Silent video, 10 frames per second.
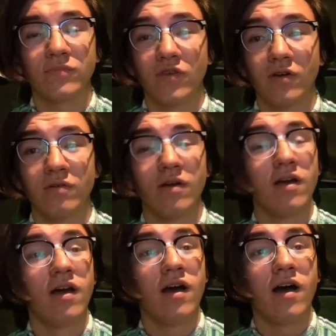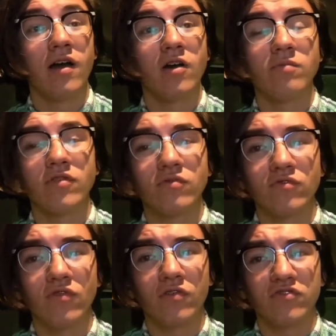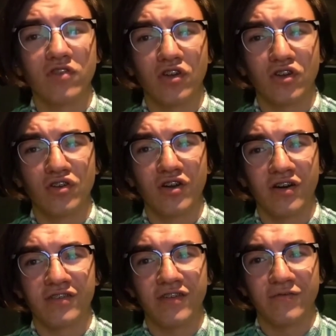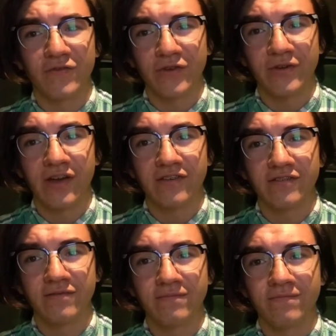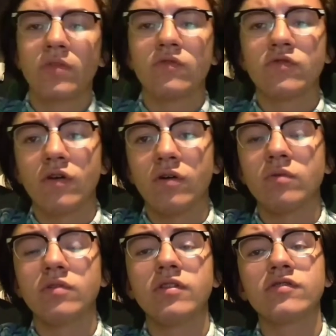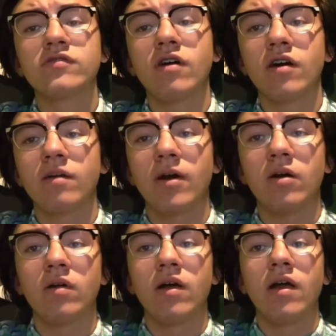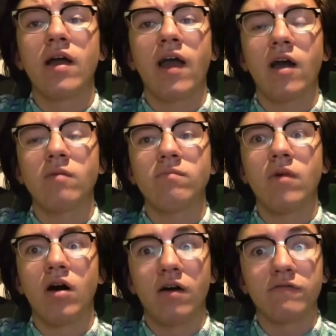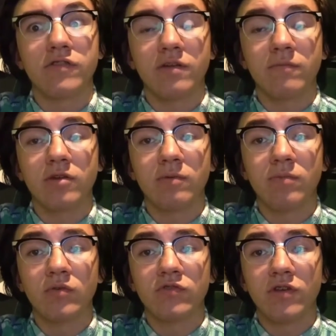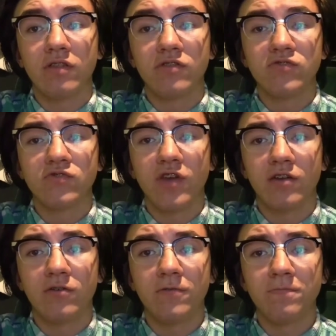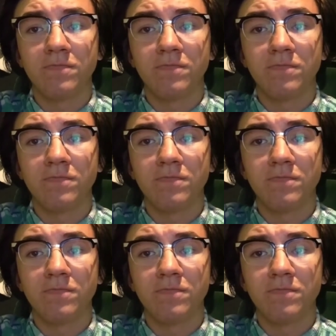So I hope this results in good content for you guys. So let's talk about how often I'm going to be posting on this channel.